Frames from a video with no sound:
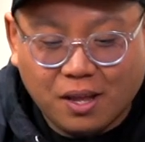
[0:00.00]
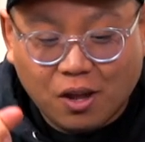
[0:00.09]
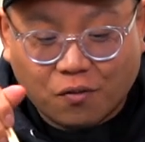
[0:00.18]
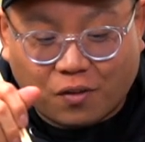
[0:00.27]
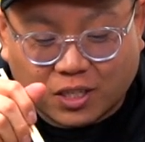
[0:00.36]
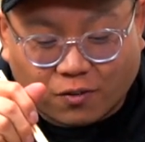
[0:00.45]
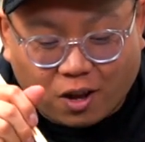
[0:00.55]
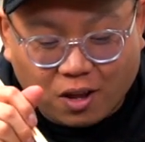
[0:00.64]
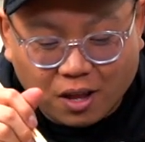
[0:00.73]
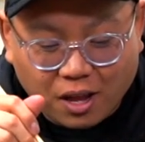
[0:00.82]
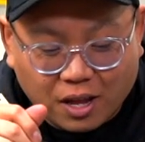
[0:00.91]
first of
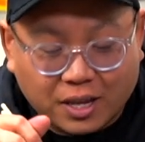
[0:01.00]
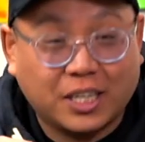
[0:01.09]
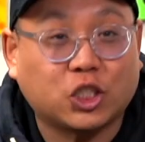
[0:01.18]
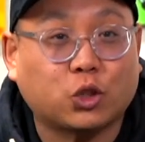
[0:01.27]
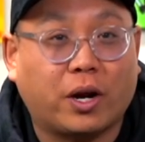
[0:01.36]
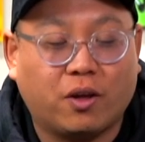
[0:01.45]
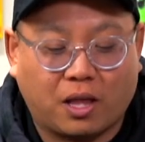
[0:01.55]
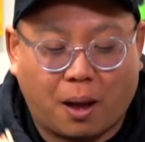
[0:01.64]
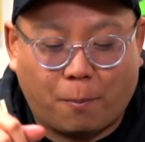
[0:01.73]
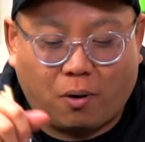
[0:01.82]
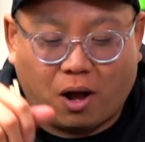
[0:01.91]
all, let's try out
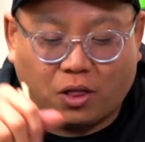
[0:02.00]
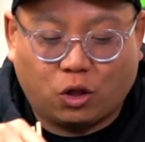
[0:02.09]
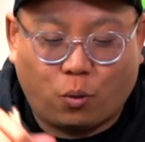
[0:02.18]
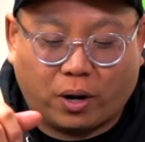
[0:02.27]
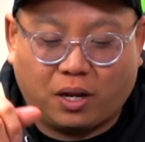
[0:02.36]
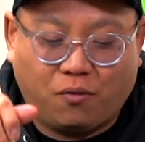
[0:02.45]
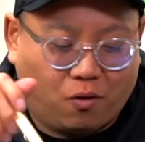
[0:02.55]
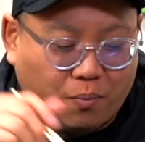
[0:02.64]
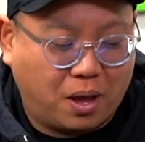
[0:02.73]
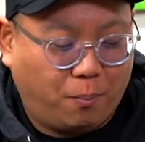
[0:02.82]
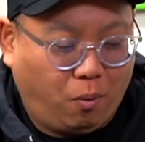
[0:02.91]
that broth directly from
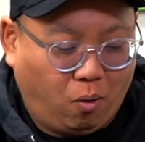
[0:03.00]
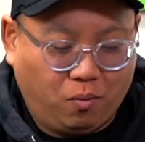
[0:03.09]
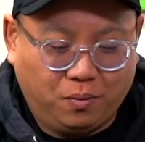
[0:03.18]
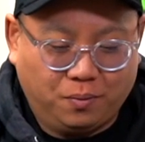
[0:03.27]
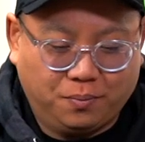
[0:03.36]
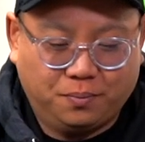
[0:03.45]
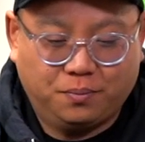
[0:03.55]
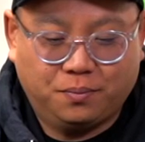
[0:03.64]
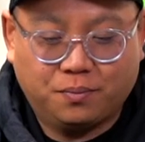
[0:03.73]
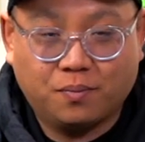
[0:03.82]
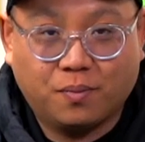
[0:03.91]
that bowl.
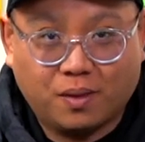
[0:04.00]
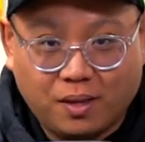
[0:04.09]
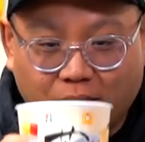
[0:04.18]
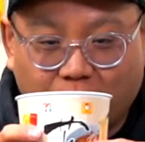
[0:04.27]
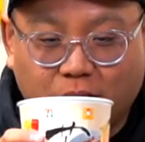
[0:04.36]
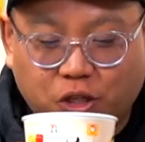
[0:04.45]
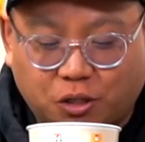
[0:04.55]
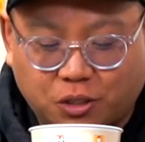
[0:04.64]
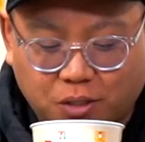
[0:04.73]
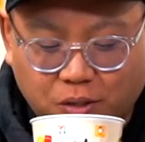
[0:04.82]
Cheers.